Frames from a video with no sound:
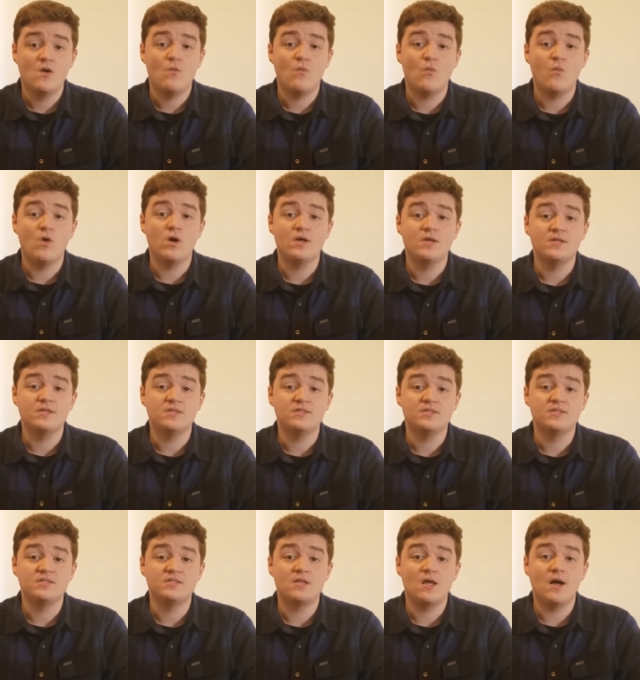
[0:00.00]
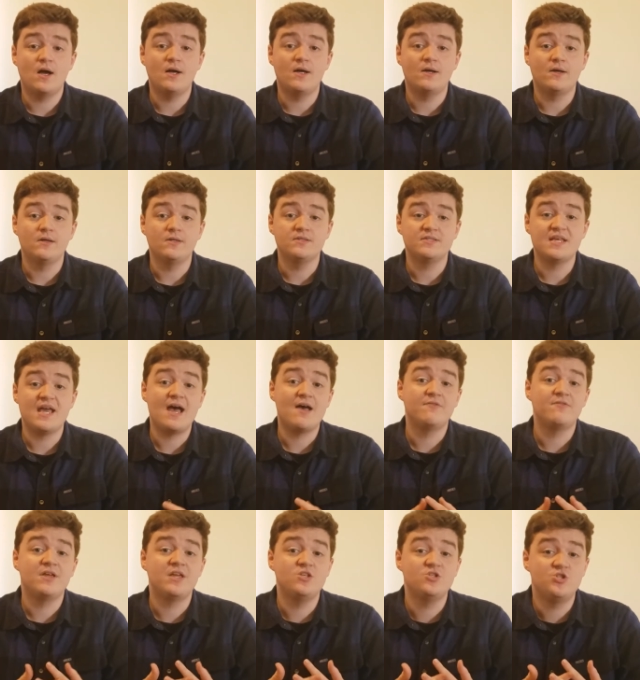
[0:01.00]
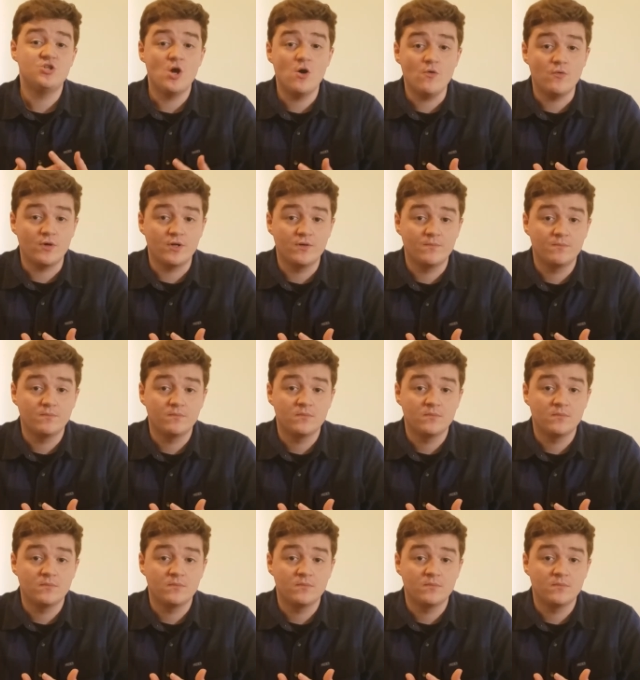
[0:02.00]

was uh, to have a joke.